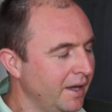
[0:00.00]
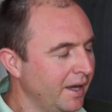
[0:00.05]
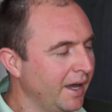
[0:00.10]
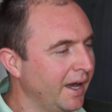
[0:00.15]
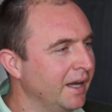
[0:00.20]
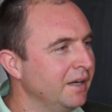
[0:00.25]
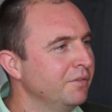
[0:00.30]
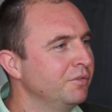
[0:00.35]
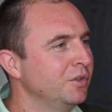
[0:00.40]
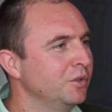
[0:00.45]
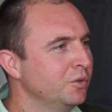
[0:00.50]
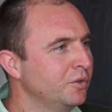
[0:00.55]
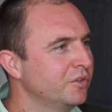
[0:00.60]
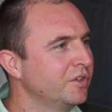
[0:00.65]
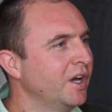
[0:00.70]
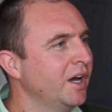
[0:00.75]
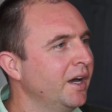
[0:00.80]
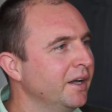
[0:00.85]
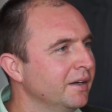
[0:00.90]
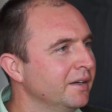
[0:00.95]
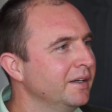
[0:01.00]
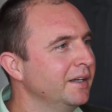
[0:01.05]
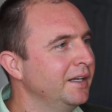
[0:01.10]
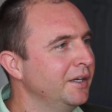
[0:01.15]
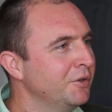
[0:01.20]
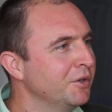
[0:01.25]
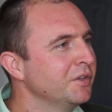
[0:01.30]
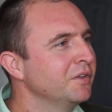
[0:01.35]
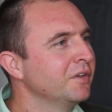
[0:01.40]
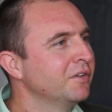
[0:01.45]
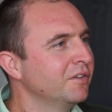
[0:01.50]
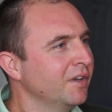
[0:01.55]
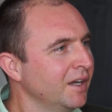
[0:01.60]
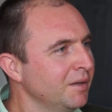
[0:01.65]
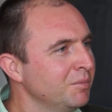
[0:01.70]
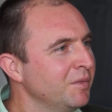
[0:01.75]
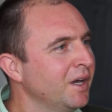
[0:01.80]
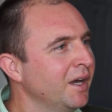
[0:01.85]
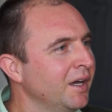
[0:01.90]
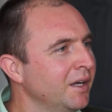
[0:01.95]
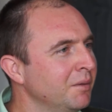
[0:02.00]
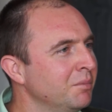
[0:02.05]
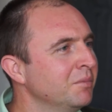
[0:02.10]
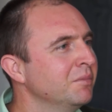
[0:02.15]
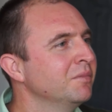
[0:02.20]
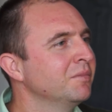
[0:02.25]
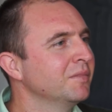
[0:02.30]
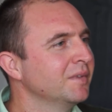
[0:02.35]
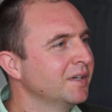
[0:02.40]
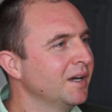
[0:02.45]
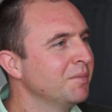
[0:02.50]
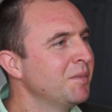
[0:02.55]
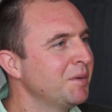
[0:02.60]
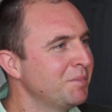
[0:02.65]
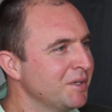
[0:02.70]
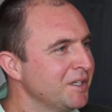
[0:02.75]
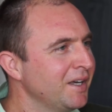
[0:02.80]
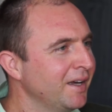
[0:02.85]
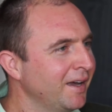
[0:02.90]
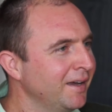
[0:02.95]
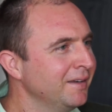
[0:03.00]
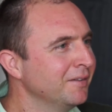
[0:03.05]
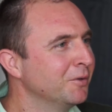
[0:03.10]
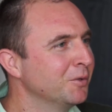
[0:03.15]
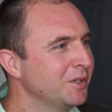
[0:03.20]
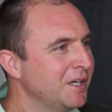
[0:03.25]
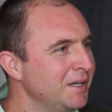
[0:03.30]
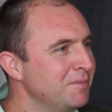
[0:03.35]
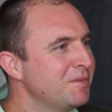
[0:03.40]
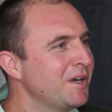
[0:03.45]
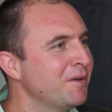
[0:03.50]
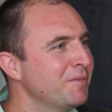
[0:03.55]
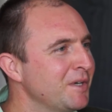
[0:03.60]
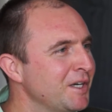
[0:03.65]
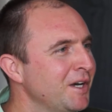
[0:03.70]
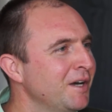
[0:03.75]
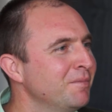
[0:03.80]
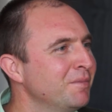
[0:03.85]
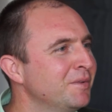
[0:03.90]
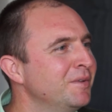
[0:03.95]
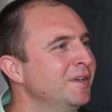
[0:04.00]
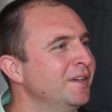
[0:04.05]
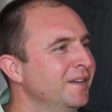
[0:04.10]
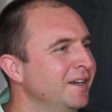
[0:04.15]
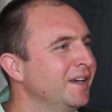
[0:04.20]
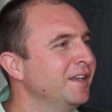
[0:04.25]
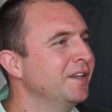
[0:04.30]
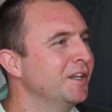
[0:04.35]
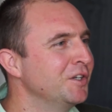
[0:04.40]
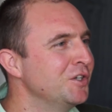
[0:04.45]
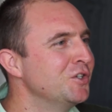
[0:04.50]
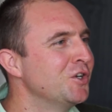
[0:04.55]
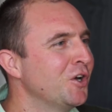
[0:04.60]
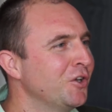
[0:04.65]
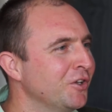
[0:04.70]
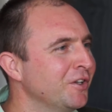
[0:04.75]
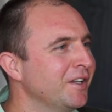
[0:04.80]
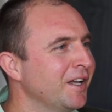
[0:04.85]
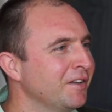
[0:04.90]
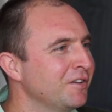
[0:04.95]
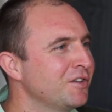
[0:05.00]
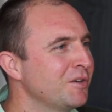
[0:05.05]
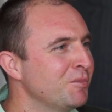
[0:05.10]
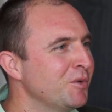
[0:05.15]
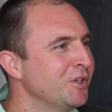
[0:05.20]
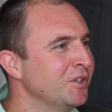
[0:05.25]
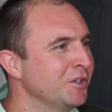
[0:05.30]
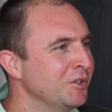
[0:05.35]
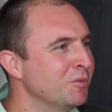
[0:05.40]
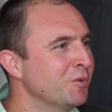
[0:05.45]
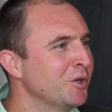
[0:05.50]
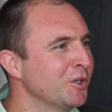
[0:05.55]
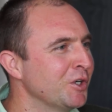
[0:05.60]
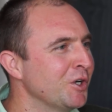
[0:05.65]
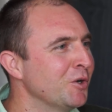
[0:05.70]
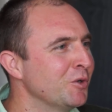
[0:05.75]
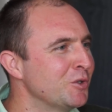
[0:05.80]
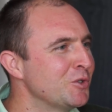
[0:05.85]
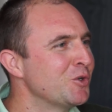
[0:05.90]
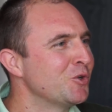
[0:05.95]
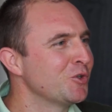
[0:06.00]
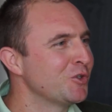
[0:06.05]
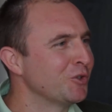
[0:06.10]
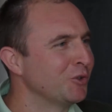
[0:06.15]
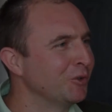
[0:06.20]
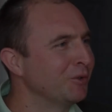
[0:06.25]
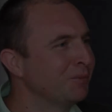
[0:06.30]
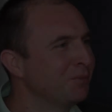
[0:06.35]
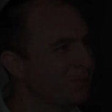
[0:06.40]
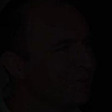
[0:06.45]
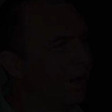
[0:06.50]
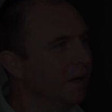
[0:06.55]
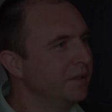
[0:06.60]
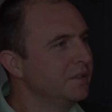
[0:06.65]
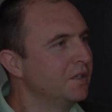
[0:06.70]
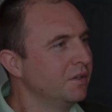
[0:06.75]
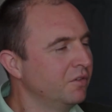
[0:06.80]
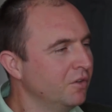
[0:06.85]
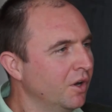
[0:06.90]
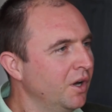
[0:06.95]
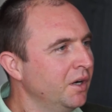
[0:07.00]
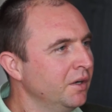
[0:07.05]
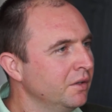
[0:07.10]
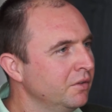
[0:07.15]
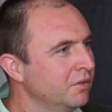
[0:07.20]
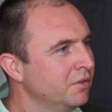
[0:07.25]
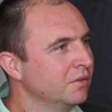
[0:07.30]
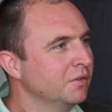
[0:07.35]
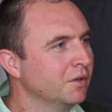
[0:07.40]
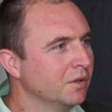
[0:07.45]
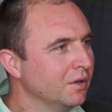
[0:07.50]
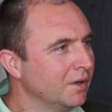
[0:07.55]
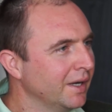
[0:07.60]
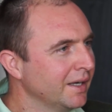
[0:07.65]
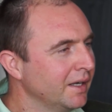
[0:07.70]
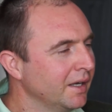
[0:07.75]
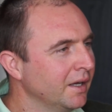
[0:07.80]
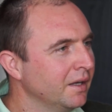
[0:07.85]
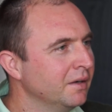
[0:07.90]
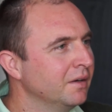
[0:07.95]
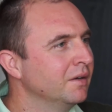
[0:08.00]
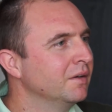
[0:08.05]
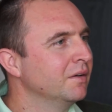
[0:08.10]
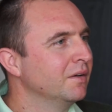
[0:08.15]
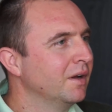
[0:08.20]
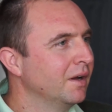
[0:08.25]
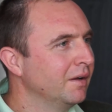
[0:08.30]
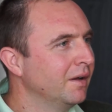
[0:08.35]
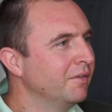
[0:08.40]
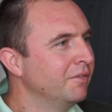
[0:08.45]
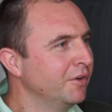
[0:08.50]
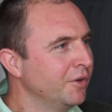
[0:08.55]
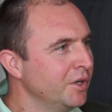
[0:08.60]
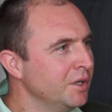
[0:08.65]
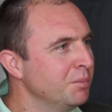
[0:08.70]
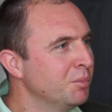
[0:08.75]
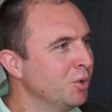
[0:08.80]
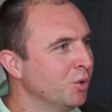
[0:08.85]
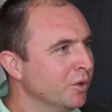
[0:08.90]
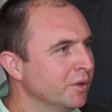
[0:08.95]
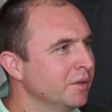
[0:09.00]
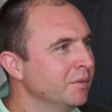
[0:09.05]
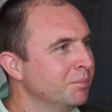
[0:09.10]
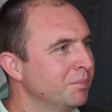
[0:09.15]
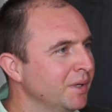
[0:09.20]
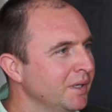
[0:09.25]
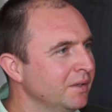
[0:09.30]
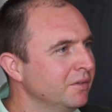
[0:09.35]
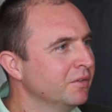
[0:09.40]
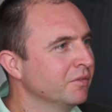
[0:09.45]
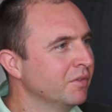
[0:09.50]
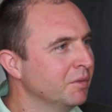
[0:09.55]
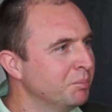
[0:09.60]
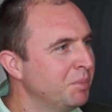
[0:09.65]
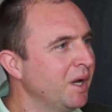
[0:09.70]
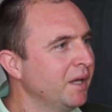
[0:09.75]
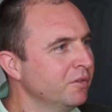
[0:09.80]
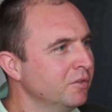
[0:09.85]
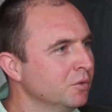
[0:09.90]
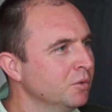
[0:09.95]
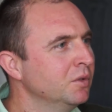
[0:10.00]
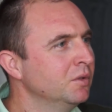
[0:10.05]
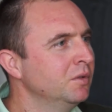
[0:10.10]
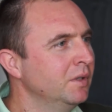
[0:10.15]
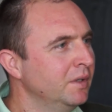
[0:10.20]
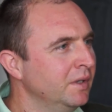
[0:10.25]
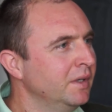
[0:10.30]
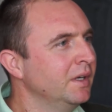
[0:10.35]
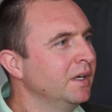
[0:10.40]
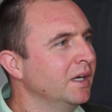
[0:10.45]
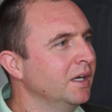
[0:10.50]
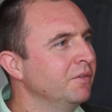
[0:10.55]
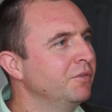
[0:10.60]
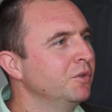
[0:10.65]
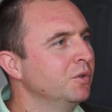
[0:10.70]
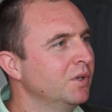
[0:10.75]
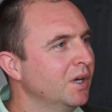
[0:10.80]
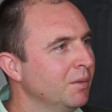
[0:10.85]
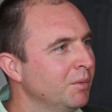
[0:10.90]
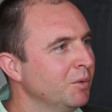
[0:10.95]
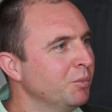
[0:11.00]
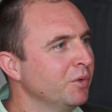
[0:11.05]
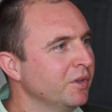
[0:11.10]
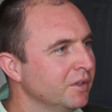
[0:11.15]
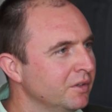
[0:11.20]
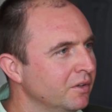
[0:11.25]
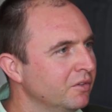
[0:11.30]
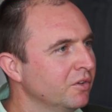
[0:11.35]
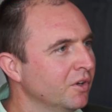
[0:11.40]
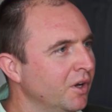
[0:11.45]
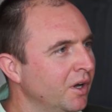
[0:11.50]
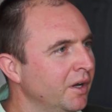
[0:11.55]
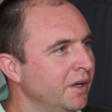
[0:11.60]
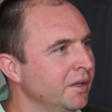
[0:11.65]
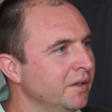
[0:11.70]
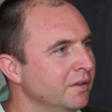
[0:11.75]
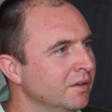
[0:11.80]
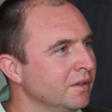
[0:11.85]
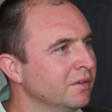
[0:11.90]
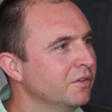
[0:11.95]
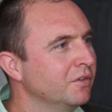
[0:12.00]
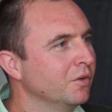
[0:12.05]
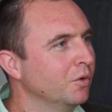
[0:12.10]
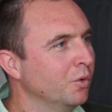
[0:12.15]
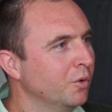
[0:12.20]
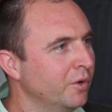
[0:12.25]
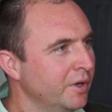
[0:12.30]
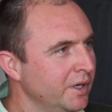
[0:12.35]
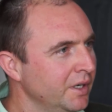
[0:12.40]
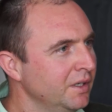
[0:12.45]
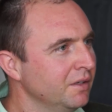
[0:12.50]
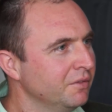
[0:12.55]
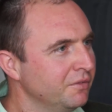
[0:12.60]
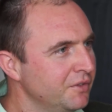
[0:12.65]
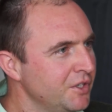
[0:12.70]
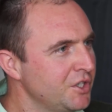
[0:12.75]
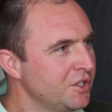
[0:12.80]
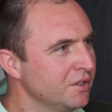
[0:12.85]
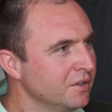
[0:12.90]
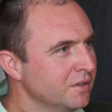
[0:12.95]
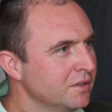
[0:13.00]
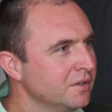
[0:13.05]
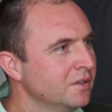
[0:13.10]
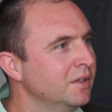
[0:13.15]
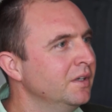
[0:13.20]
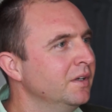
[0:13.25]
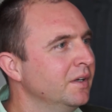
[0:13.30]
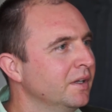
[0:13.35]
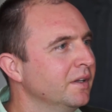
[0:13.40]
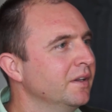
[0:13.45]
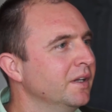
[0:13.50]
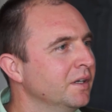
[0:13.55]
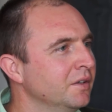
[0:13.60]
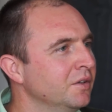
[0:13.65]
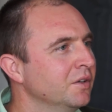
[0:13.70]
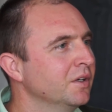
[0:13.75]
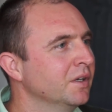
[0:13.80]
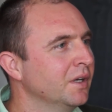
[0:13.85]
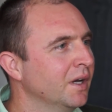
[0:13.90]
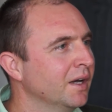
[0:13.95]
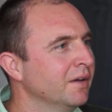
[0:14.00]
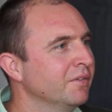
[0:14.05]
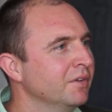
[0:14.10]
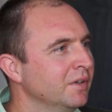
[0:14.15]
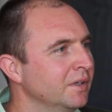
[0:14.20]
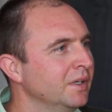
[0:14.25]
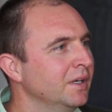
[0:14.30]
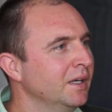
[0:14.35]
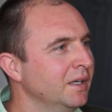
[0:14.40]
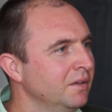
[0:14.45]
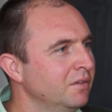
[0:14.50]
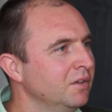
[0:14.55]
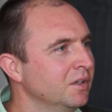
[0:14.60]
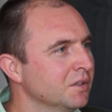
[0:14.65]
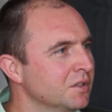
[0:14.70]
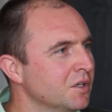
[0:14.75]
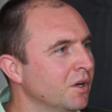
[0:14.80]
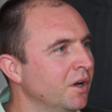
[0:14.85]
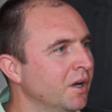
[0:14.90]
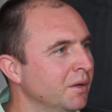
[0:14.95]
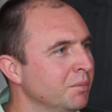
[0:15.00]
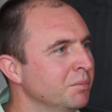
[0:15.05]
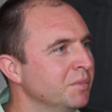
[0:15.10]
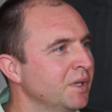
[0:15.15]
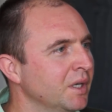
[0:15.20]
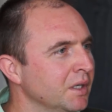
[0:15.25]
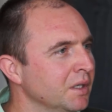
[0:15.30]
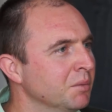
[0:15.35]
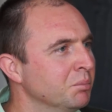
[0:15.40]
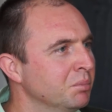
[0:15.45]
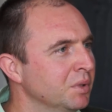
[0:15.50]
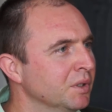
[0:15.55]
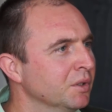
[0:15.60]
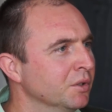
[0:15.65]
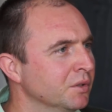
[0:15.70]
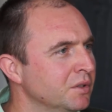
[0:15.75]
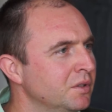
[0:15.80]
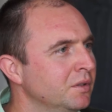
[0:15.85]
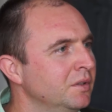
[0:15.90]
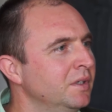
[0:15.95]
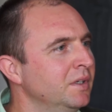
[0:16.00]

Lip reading: And if you start hearing the same name come up again or keep coming up, then you know that that's someone that you want to go and talk to. Designers, again, a very important piece of the puzzle. If you come up with a design that's already efficient, then you're going to have an easier time getting it built.